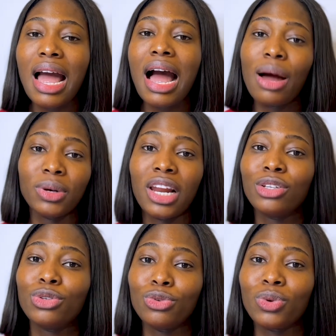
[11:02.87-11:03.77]
I would like
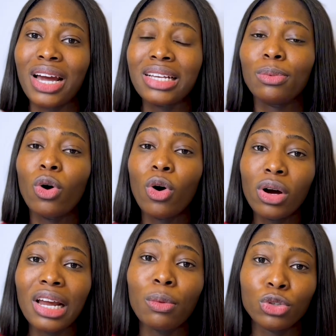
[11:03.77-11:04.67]
to know, guys. But all
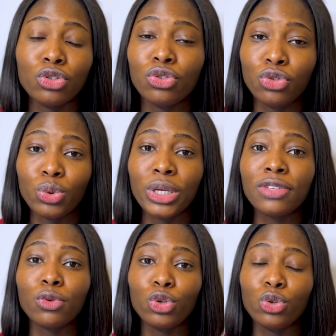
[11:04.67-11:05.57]
I want you to do is
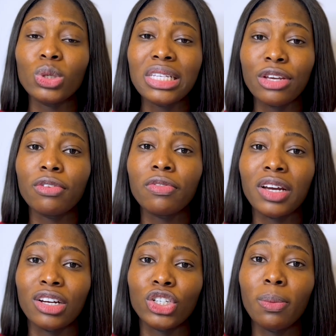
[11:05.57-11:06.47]
for you to take your
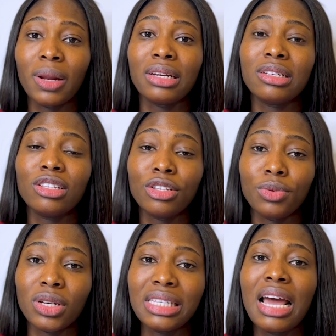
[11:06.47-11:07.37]
financial planning
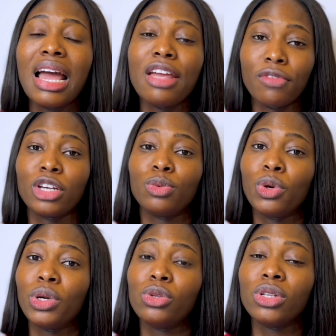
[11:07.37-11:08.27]
serious, even as we go
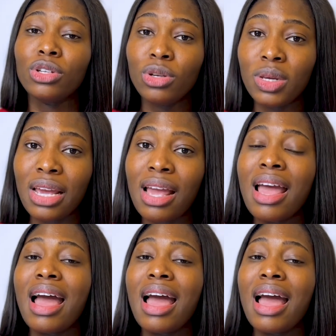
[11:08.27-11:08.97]
into the new year.